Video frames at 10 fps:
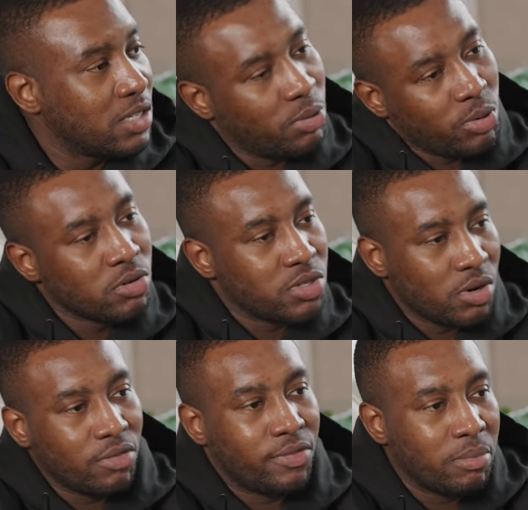centers, but we
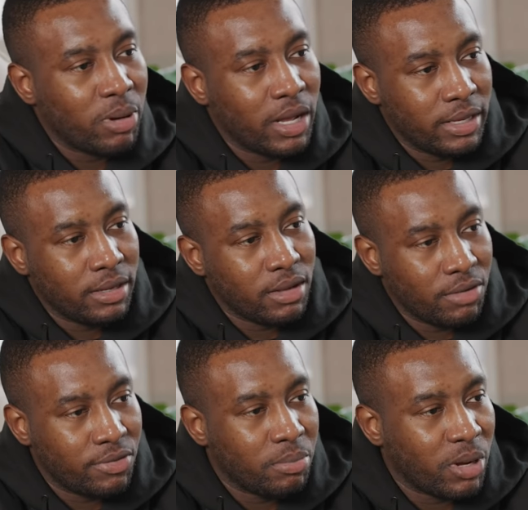also got third party,
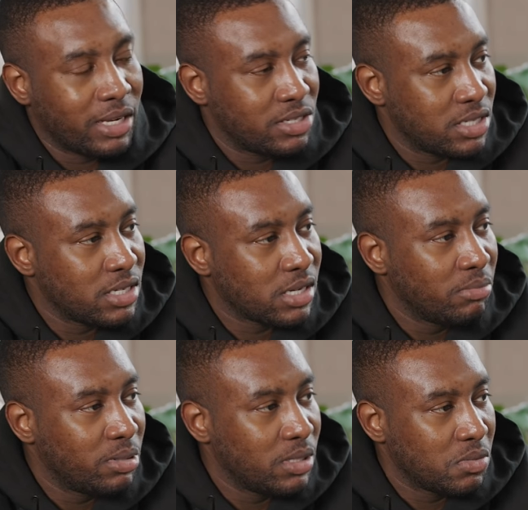a third party logistics
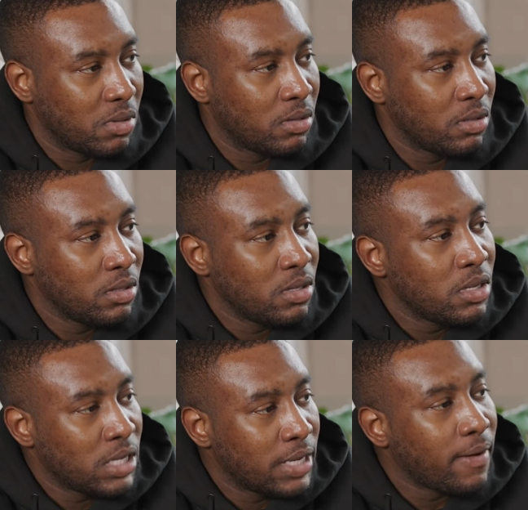company as well. So
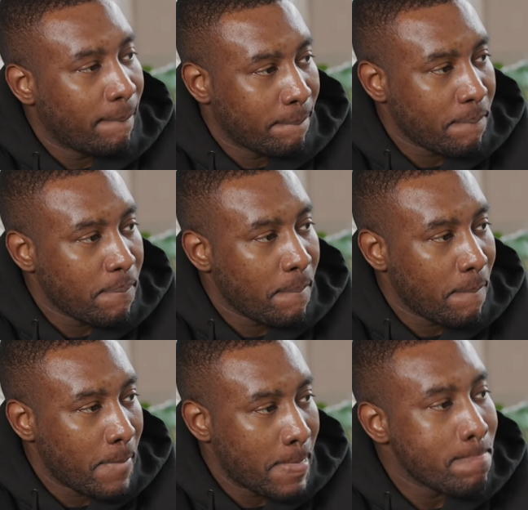you do like three different
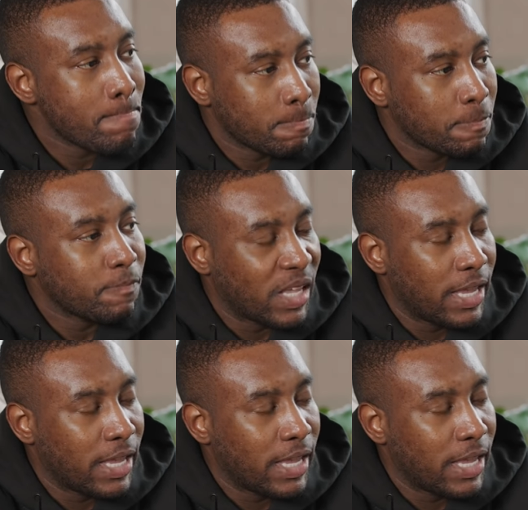types of stuff.